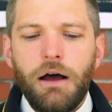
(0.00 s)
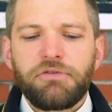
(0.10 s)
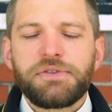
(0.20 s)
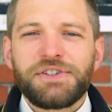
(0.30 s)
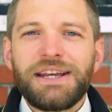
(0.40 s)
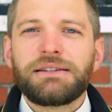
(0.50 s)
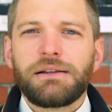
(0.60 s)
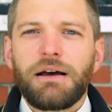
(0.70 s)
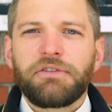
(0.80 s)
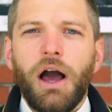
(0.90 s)
seek to
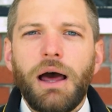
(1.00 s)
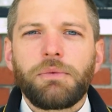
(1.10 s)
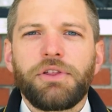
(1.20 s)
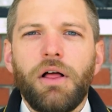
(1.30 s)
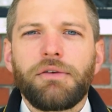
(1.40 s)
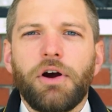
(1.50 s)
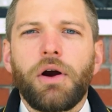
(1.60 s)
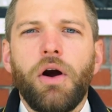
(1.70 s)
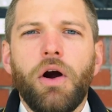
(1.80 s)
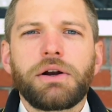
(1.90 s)
love God with all of our
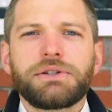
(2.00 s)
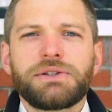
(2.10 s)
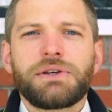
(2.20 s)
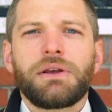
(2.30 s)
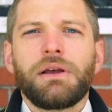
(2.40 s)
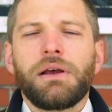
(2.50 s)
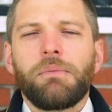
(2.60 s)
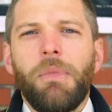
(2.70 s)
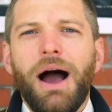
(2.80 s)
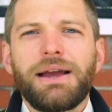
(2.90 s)
hearts,
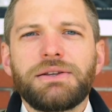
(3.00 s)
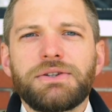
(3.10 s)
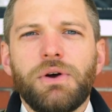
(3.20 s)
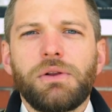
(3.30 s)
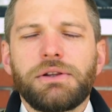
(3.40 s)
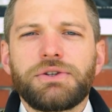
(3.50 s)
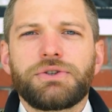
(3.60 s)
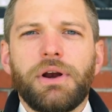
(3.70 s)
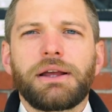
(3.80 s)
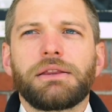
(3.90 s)
mind, soul, and
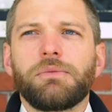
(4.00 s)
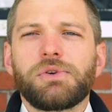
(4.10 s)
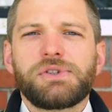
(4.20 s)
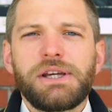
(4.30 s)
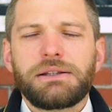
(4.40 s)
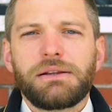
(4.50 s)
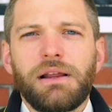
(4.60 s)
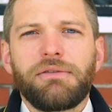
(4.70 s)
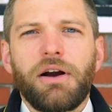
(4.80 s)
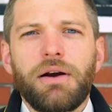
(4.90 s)
strength, and we'll seek to
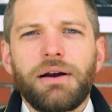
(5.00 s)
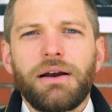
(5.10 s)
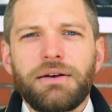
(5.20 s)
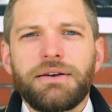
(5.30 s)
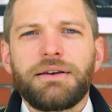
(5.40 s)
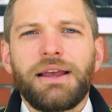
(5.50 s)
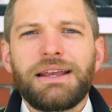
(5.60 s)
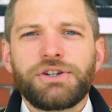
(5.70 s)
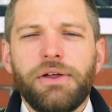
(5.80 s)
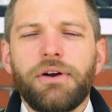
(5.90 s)
love
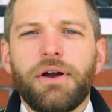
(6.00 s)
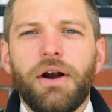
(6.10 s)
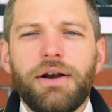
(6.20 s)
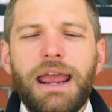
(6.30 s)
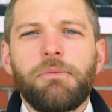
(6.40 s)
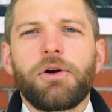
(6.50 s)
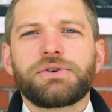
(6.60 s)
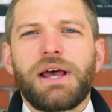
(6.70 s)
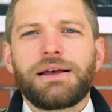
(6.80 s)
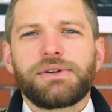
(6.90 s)
each other and our
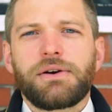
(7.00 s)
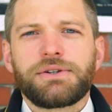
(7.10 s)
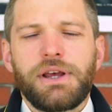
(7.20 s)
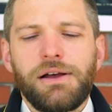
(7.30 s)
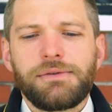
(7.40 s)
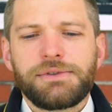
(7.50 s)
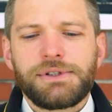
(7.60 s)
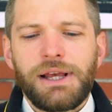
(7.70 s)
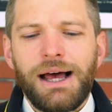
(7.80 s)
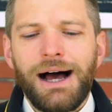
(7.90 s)
neighbors as
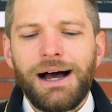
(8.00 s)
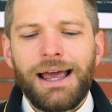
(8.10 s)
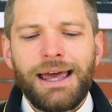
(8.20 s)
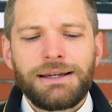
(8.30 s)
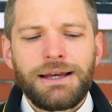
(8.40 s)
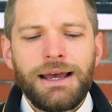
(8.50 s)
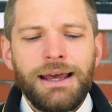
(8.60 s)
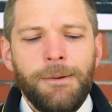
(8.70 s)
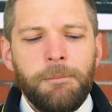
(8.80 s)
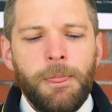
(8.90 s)
ourselves. And
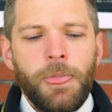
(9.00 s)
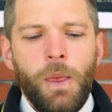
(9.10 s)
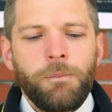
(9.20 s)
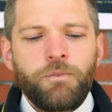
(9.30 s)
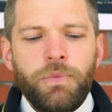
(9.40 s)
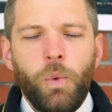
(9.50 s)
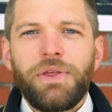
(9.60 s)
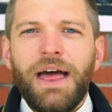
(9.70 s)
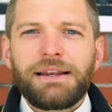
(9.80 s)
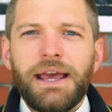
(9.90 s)

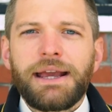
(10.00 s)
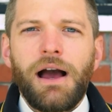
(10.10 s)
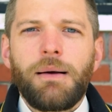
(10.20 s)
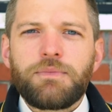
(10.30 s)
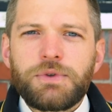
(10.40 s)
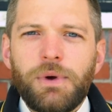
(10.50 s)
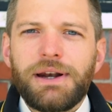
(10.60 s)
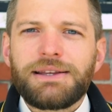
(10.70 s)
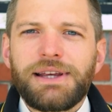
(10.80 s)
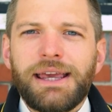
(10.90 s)
when that day comes, when
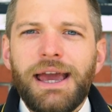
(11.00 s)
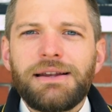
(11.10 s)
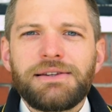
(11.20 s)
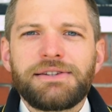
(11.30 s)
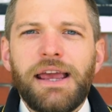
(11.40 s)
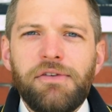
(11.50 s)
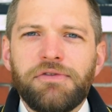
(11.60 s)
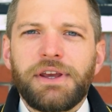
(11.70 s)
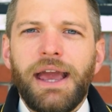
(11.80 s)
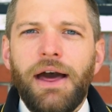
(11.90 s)
it is again
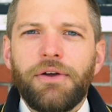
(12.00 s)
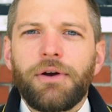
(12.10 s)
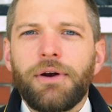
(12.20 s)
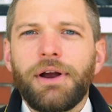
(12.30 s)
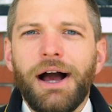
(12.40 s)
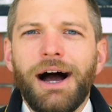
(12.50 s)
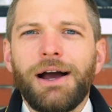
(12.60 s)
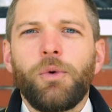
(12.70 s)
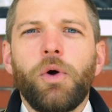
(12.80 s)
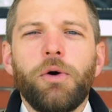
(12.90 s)
safe to gather,
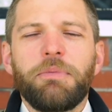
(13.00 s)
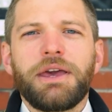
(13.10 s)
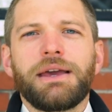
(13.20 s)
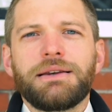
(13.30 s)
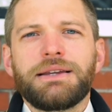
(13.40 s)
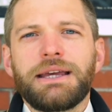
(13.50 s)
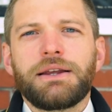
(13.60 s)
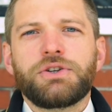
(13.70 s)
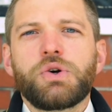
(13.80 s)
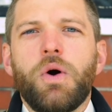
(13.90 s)
it will be indeed
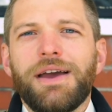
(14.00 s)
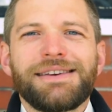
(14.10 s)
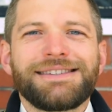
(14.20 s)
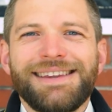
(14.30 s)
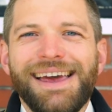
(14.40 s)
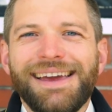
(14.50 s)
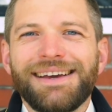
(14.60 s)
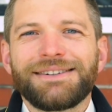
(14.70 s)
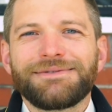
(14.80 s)
a joyous day.